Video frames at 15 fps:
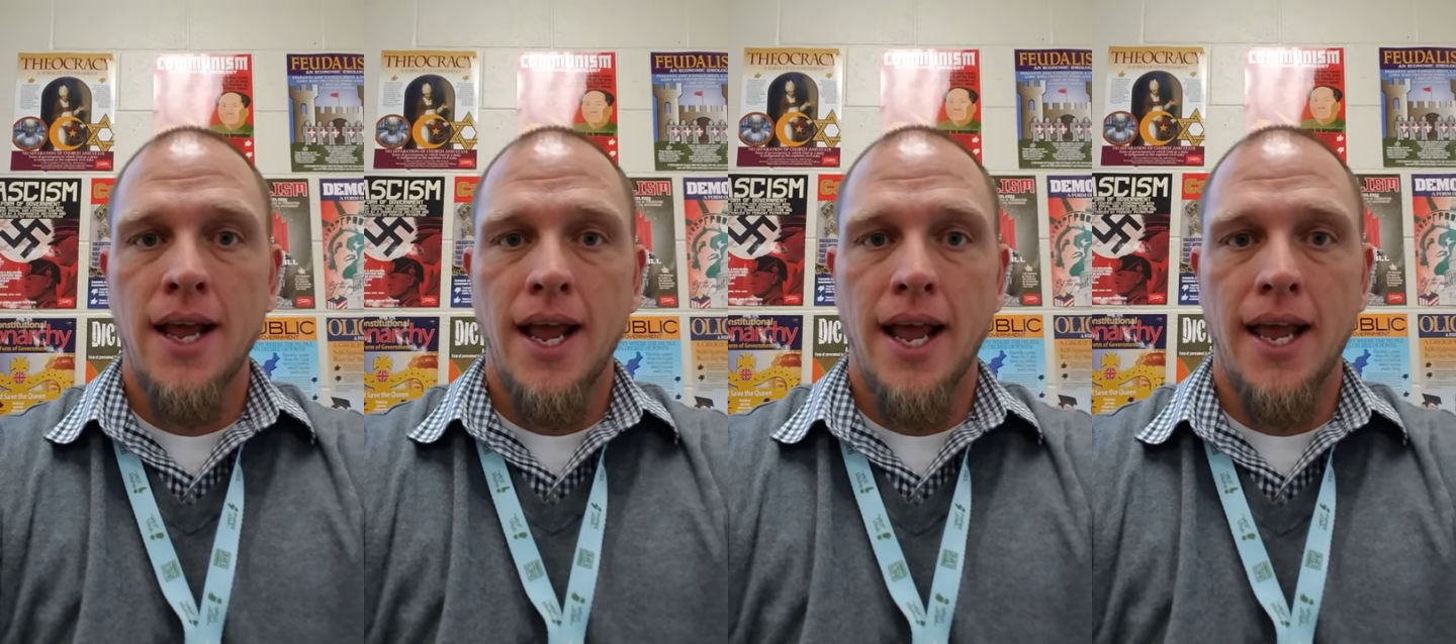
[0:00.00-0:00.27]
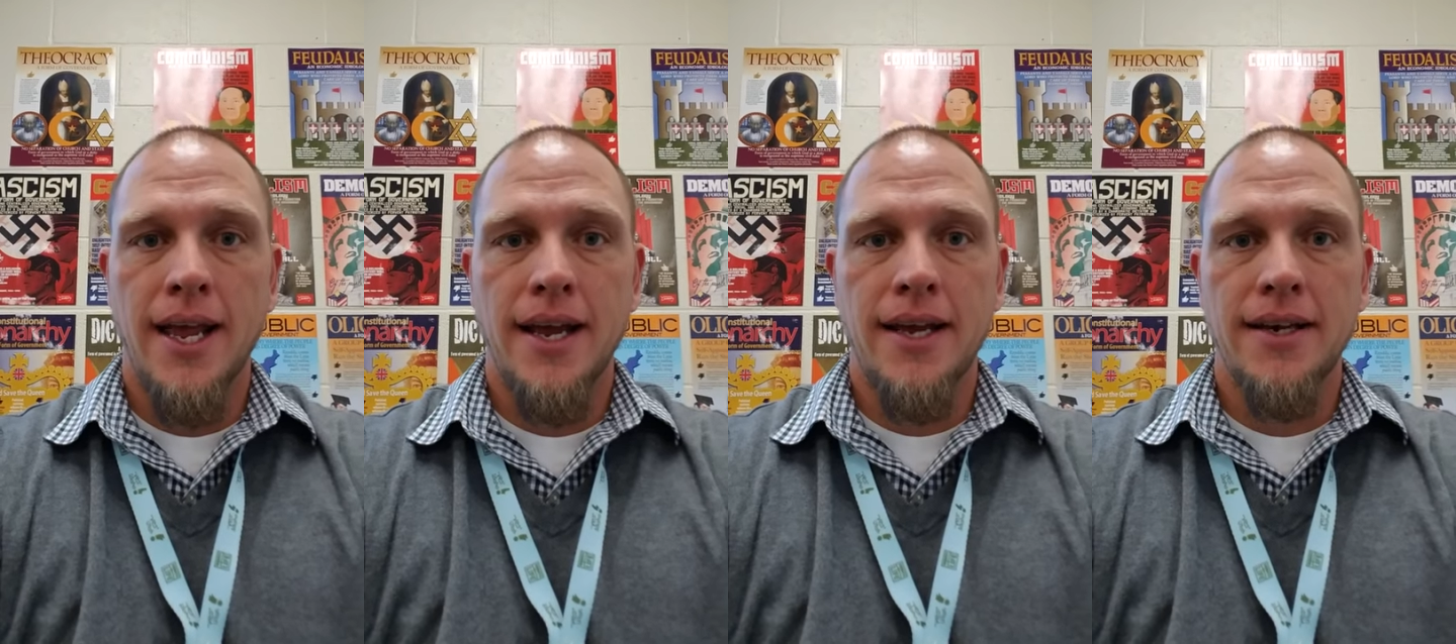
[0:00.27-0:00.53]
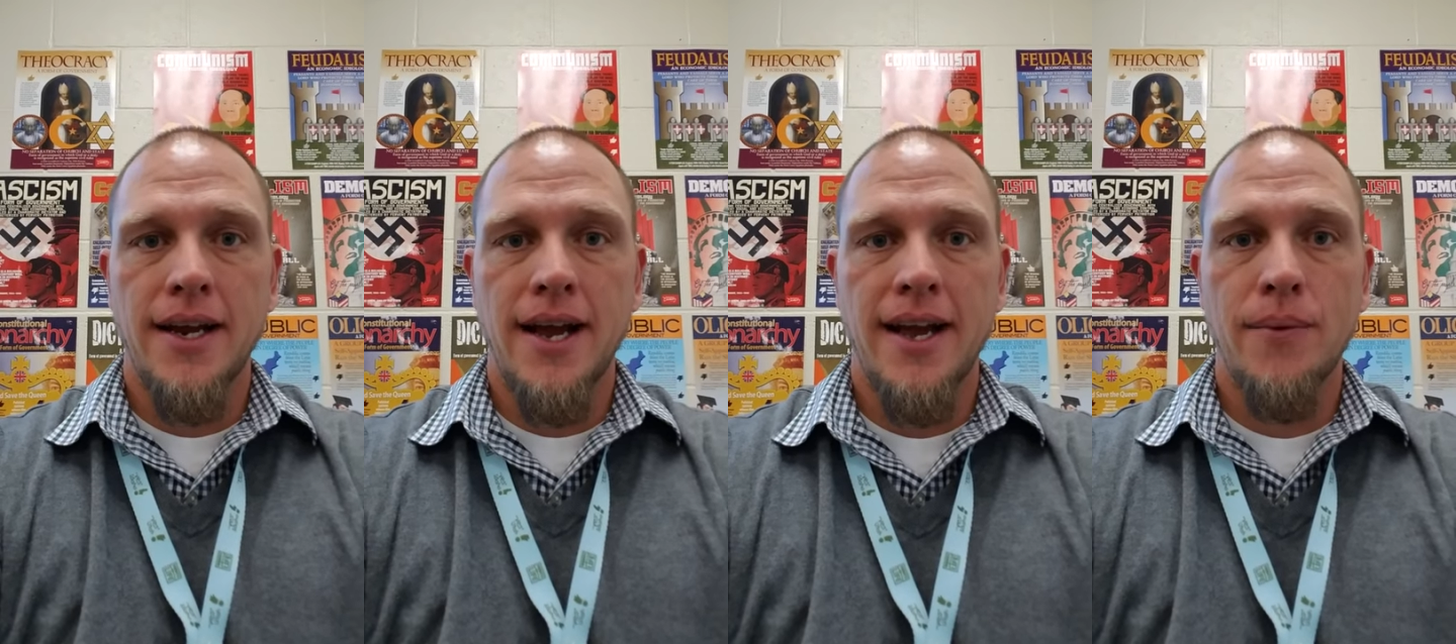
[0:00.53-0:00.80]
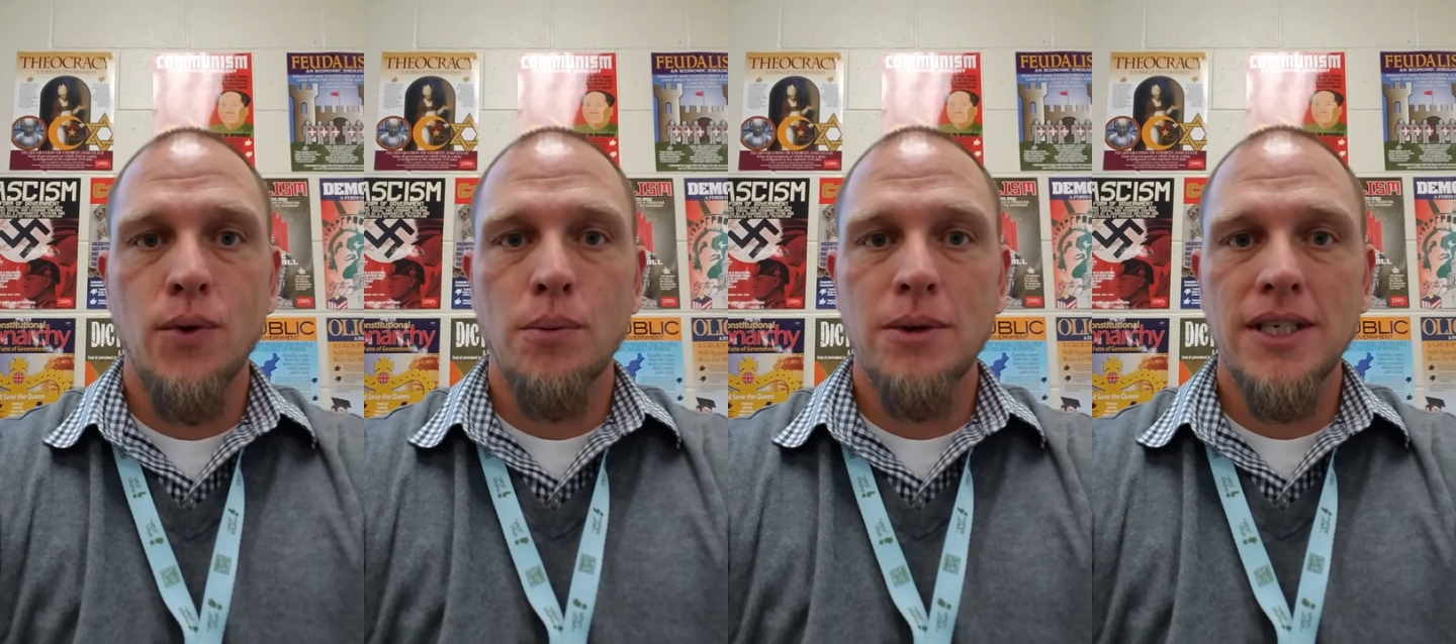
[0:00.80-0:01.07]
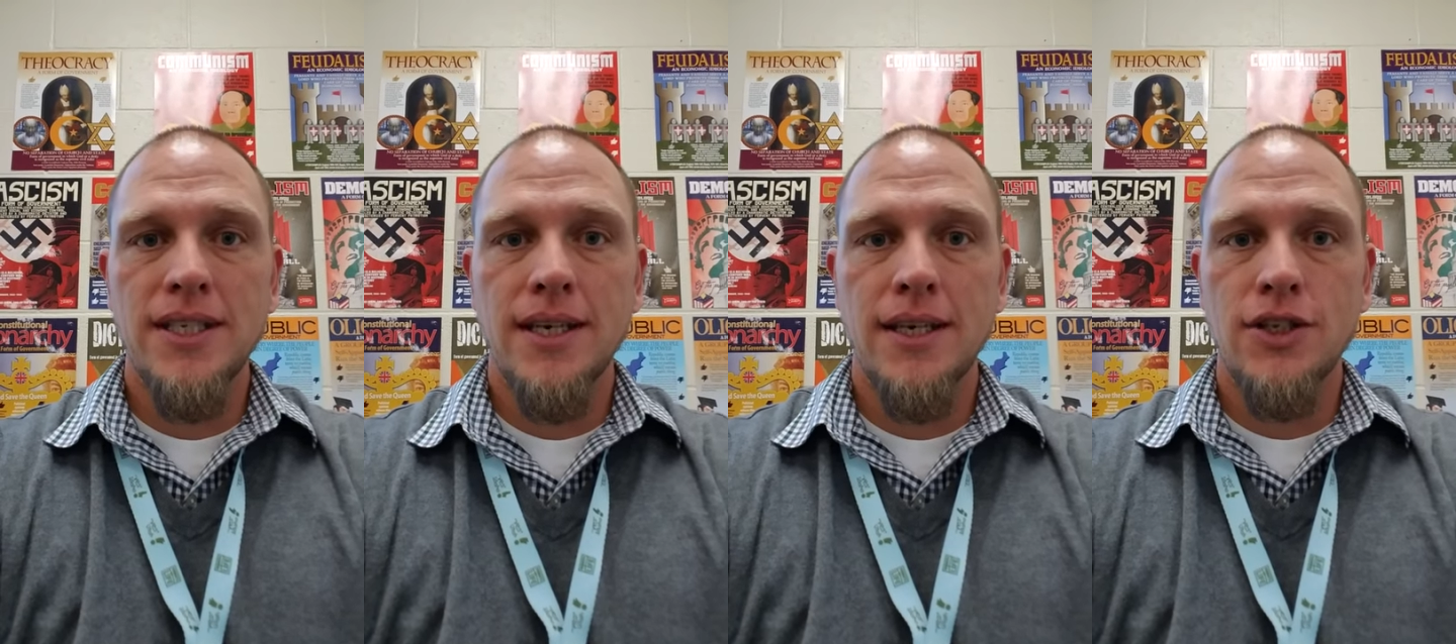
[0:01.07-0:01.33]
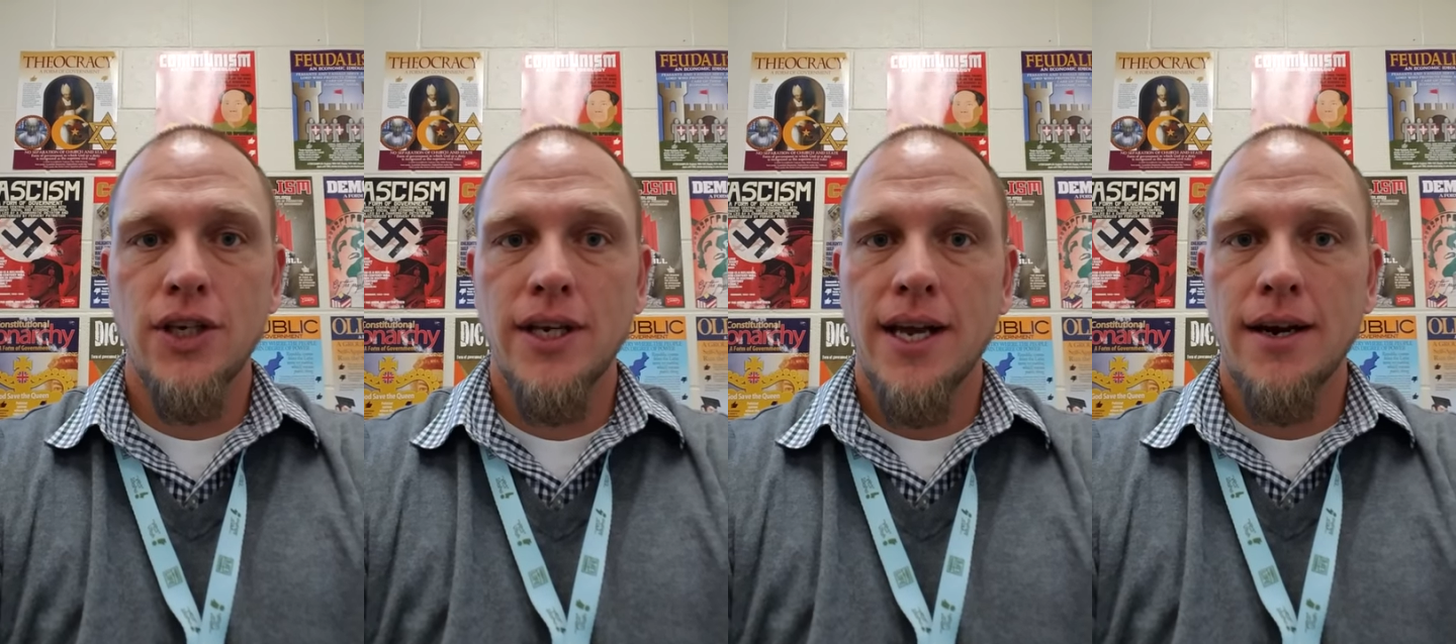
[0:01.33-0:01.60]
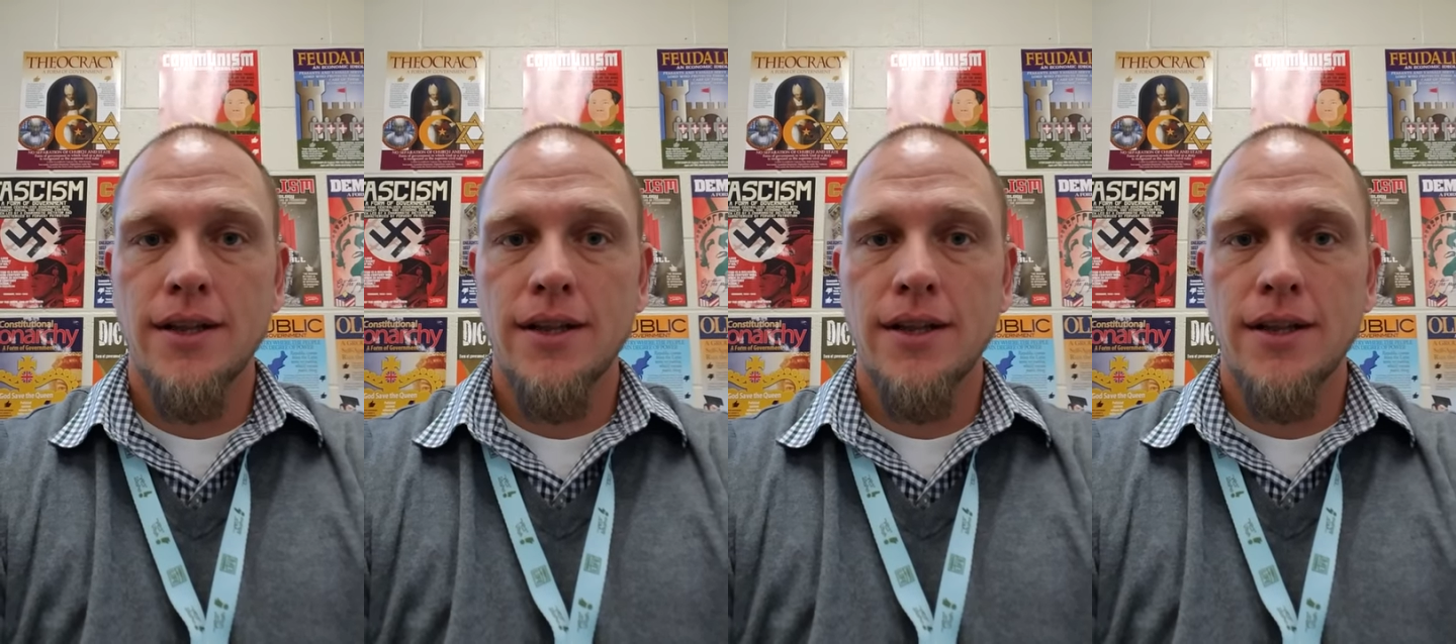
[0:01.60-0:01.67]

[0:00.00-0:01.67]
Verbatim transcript: and I will be teaching out